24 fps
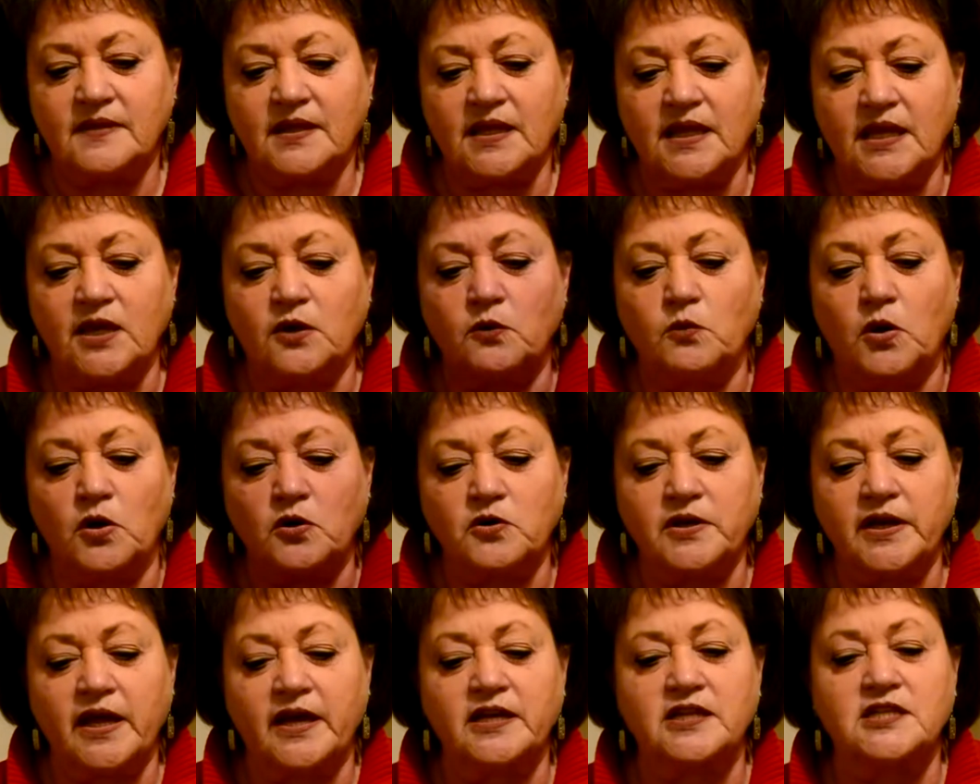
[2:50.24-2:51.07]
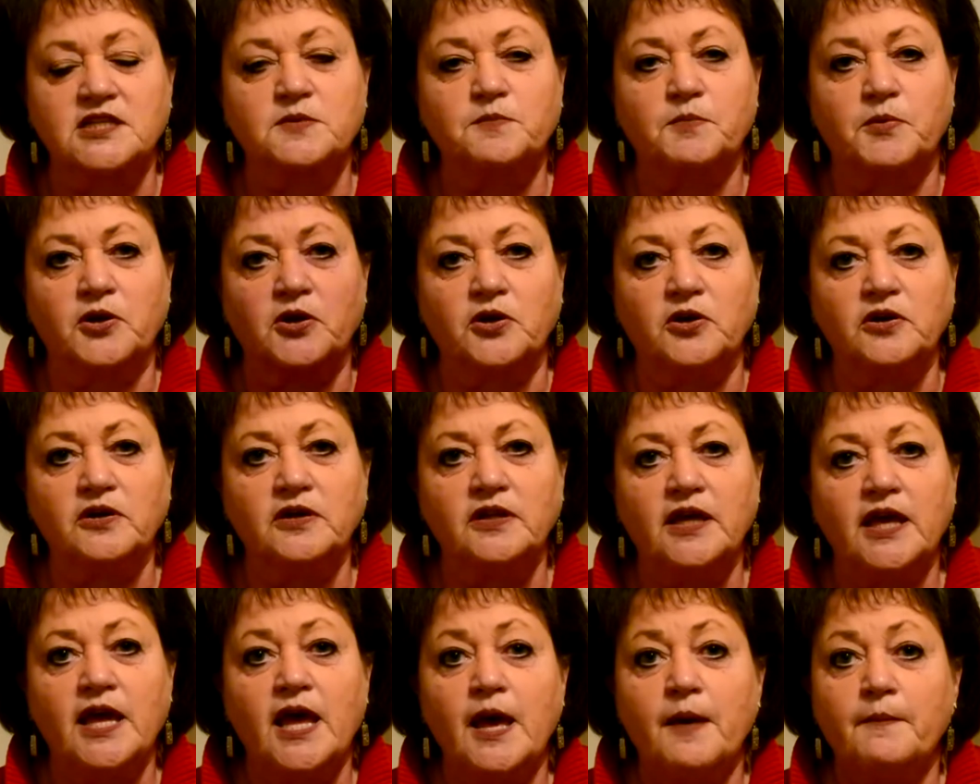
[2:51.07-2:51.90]
He woke not a spurred,
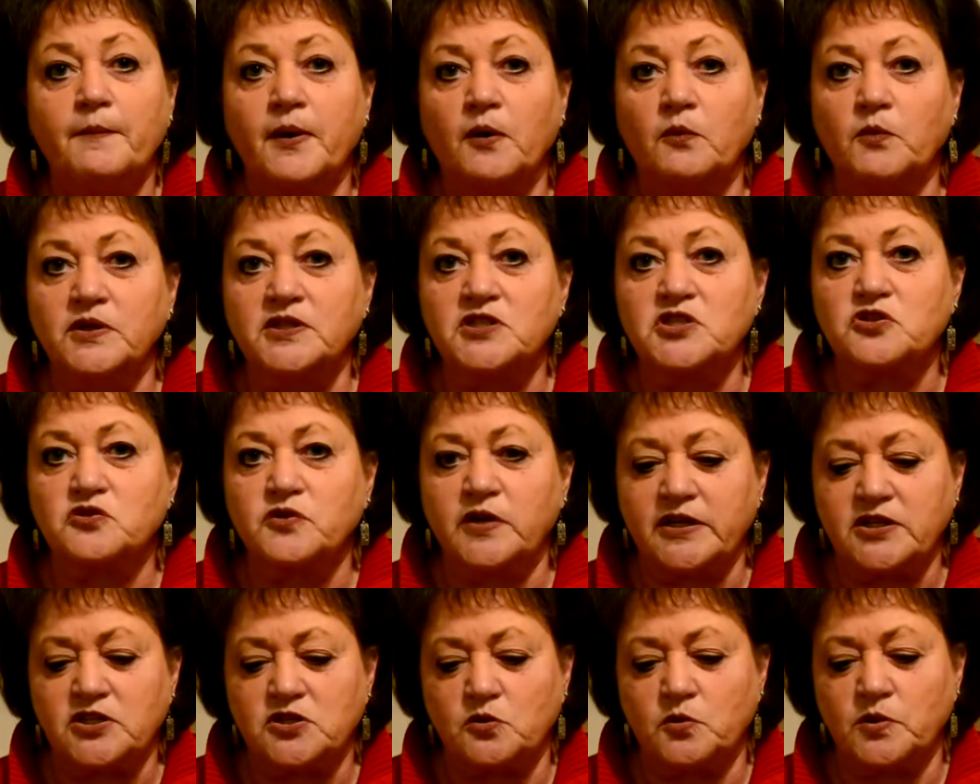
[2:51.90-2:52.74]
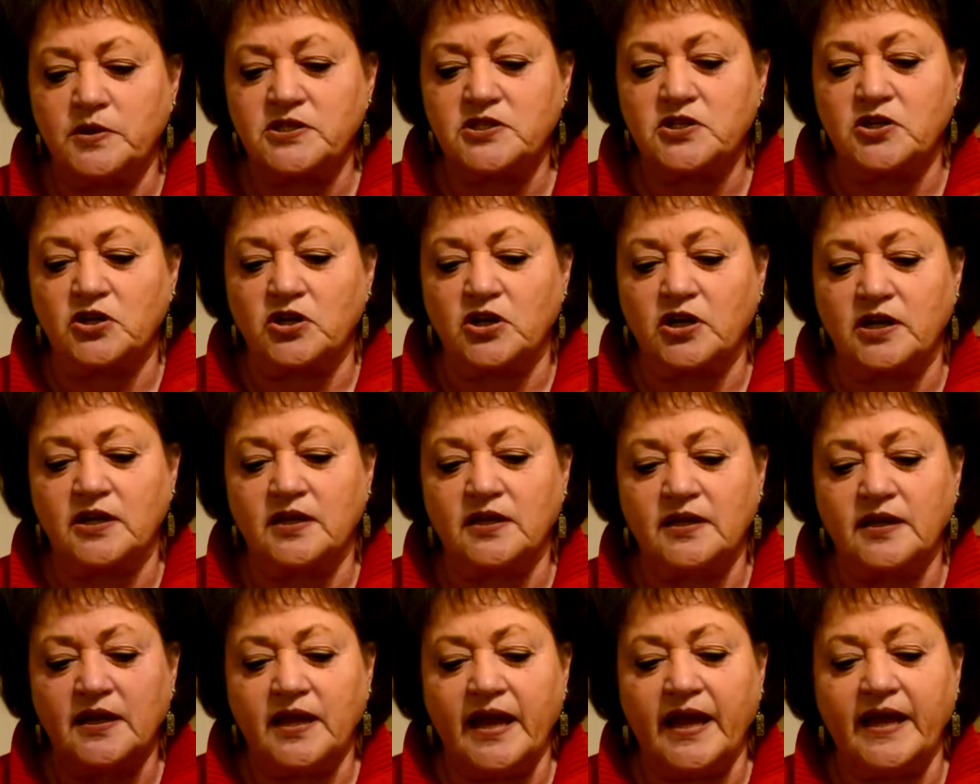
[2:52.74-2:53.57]
but went straight to his herk,
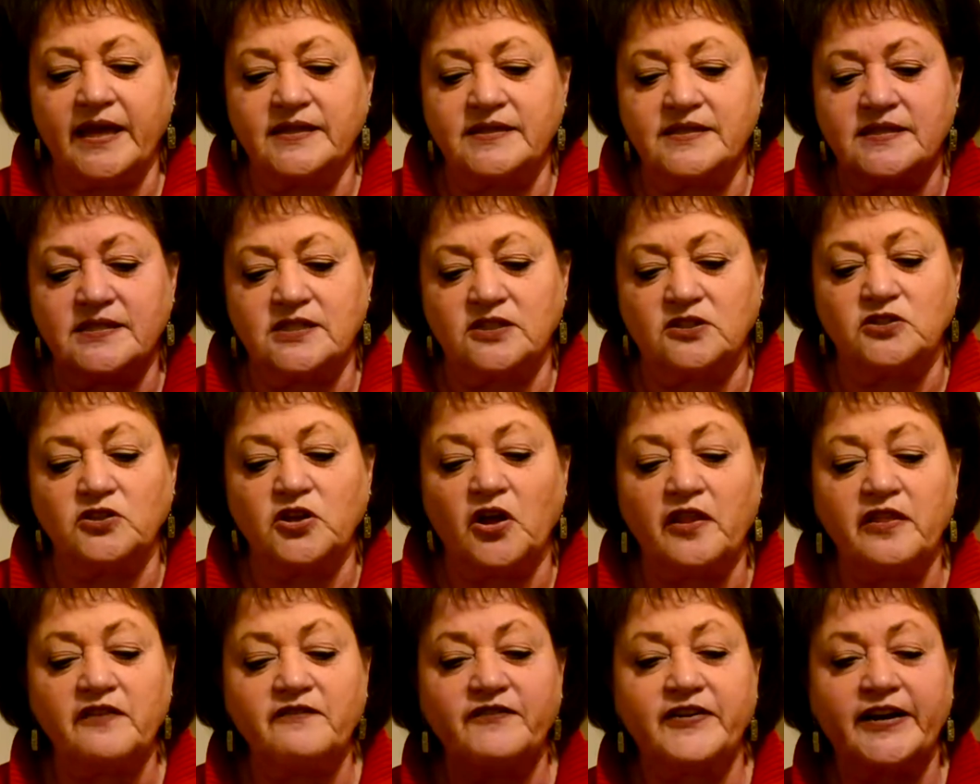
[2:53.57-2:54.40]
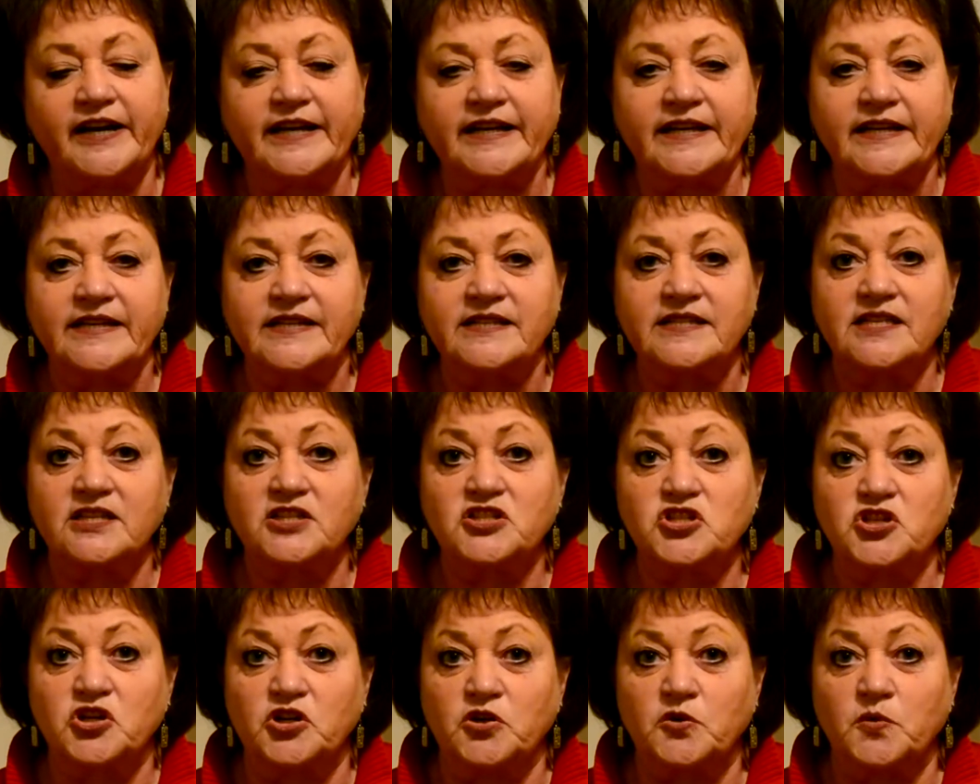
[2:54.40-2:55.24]
and stilled all the fockings, then
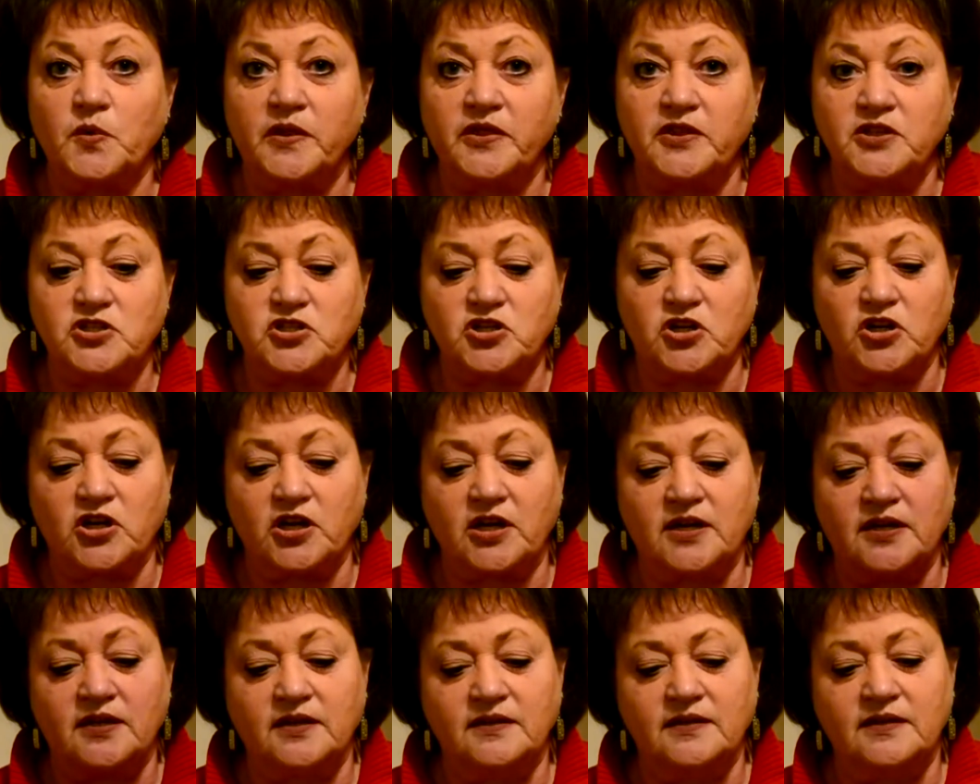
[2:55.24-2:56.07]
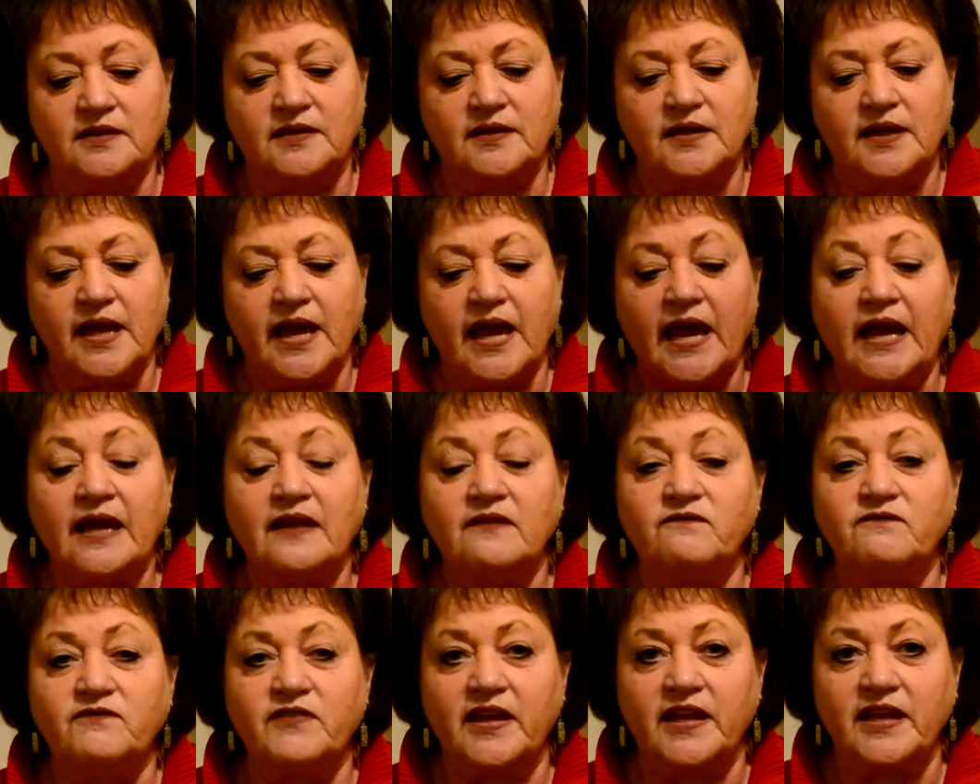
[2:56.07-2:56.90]
journed with the Turk,
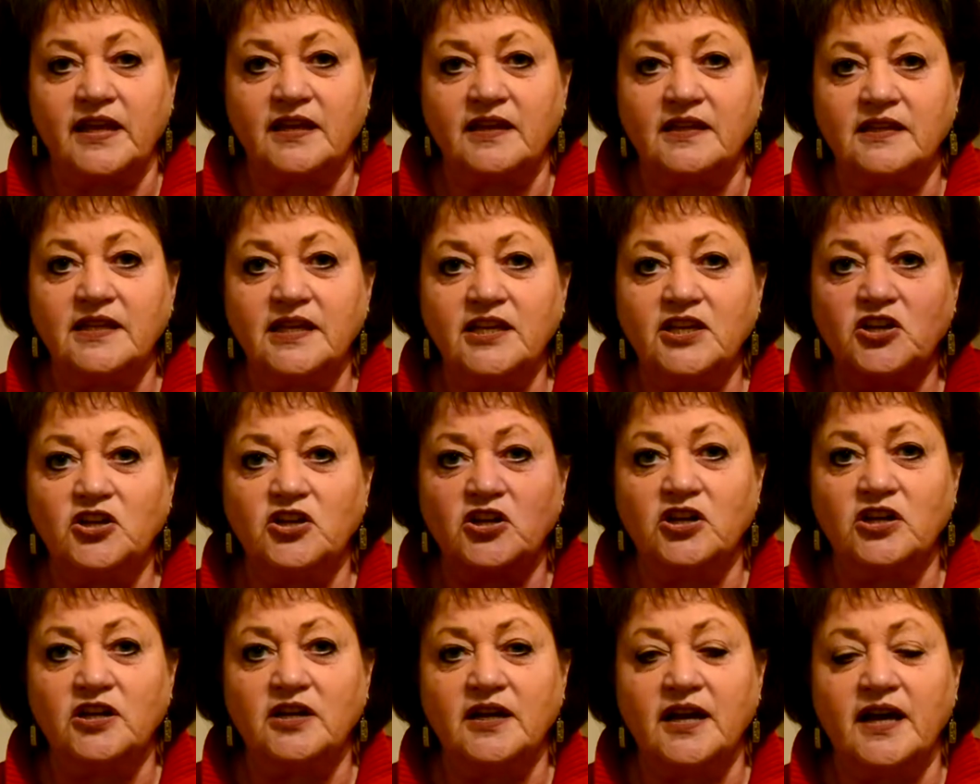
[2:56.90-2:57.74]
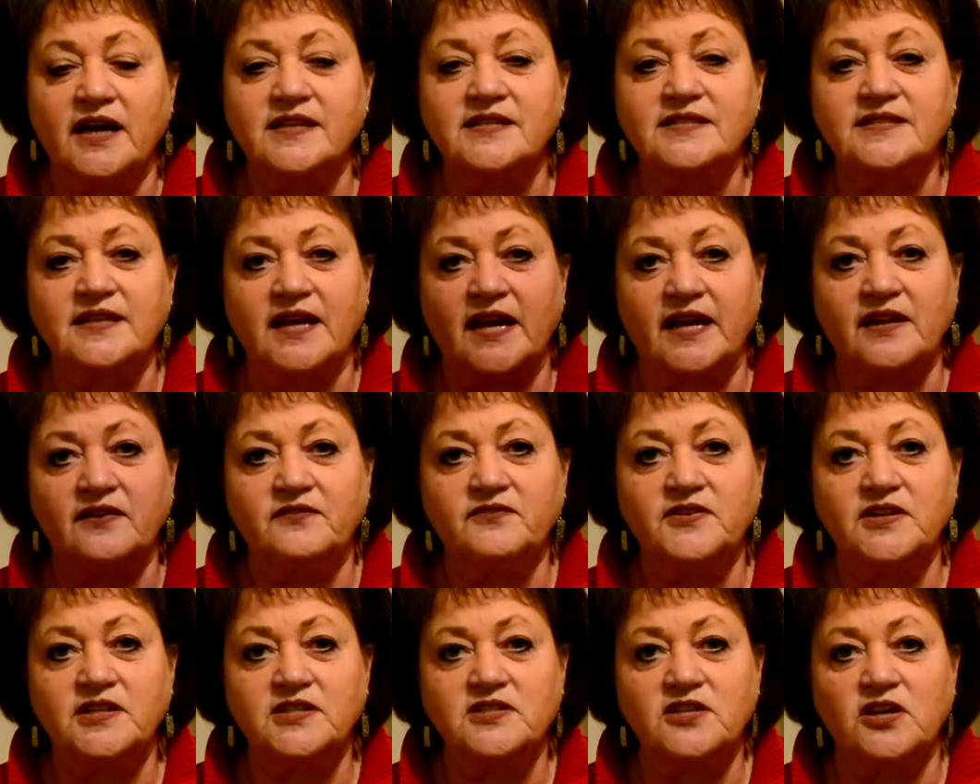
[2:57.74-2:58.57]
and fang a linger, a sight of
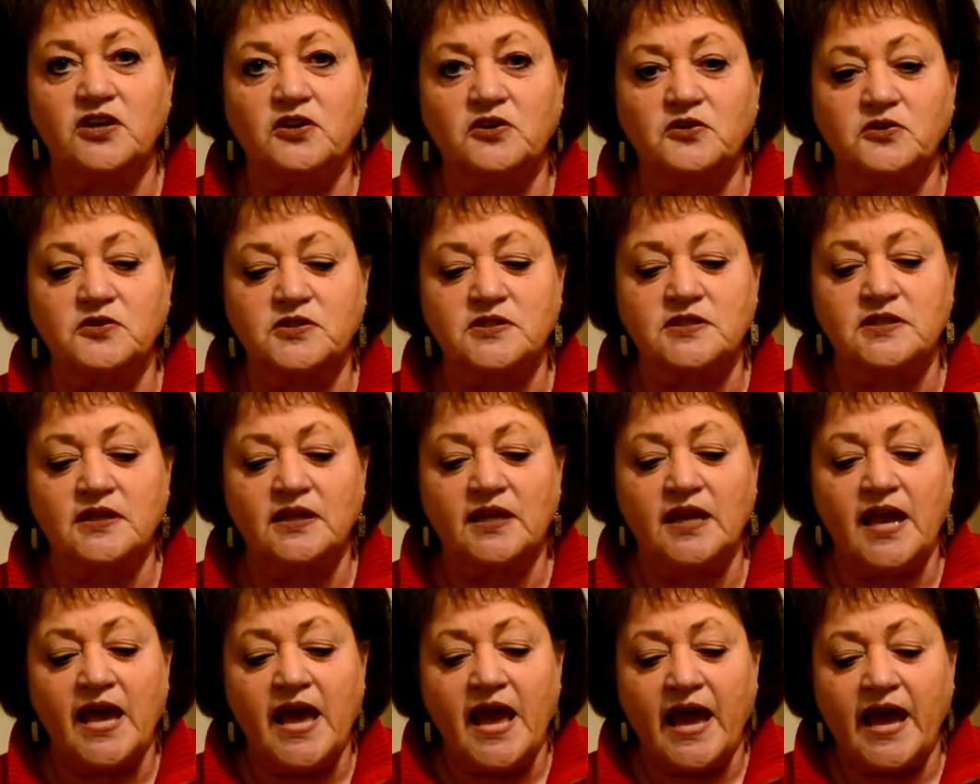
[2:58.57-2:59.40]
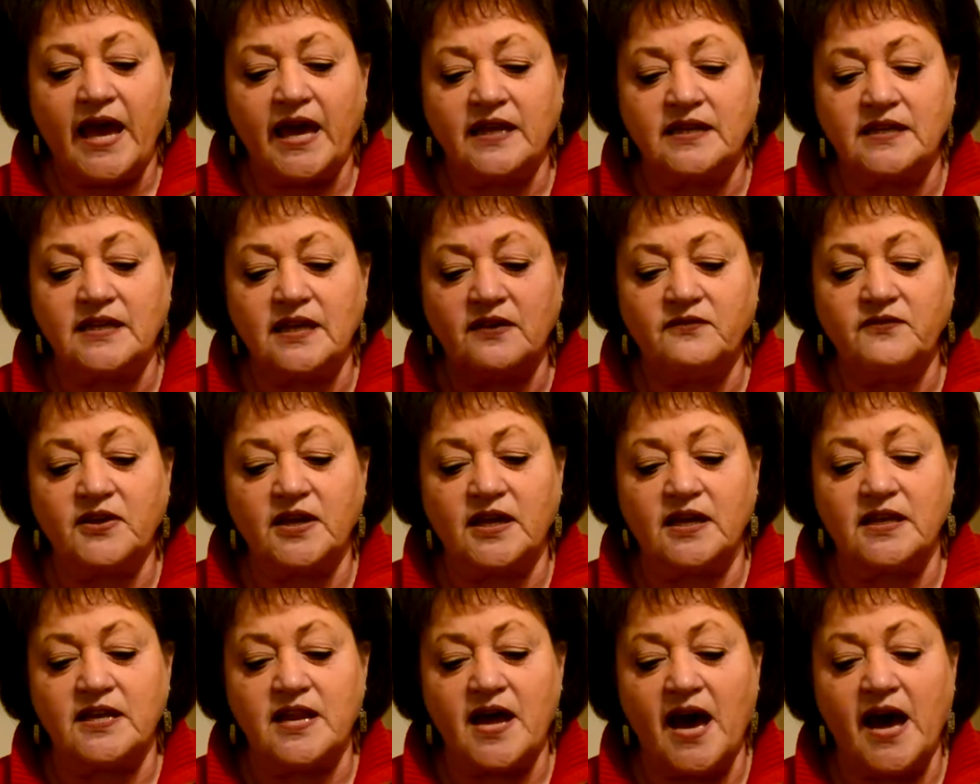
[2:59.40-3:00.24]
Nis hose, and giving
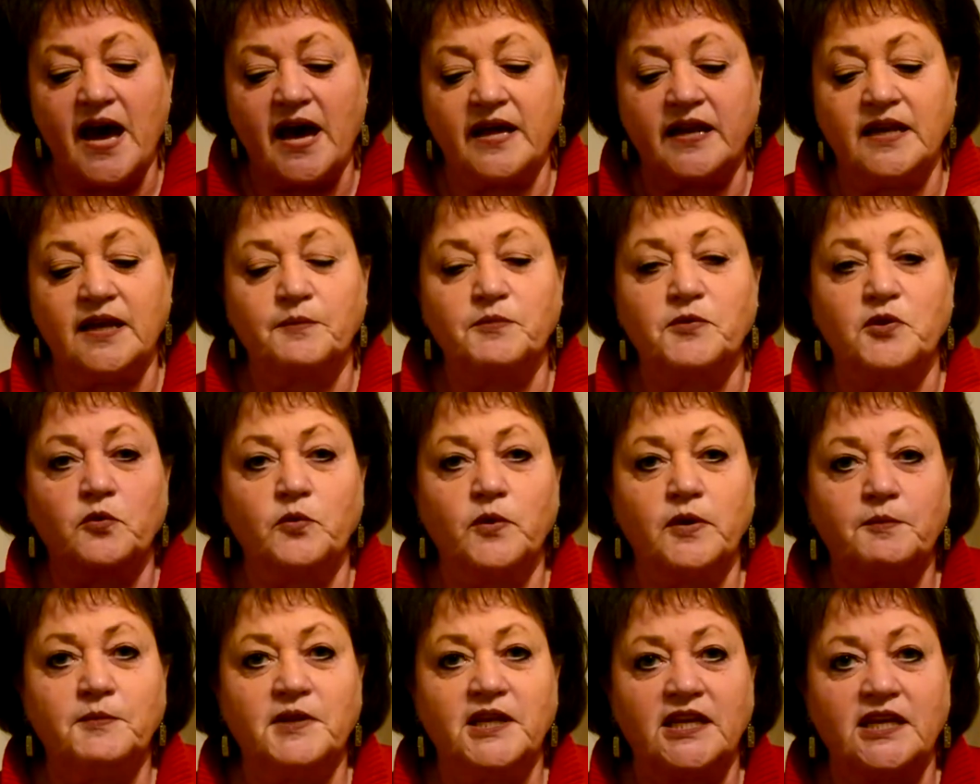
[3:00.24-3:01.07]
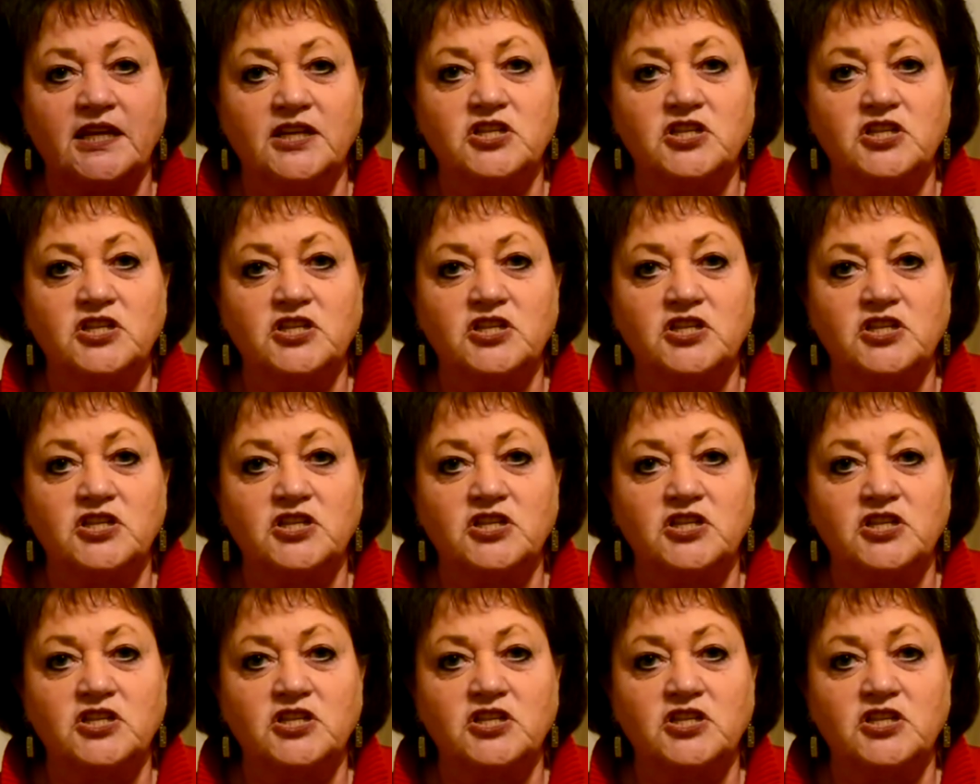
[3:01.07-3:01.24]
a nod up the rimney he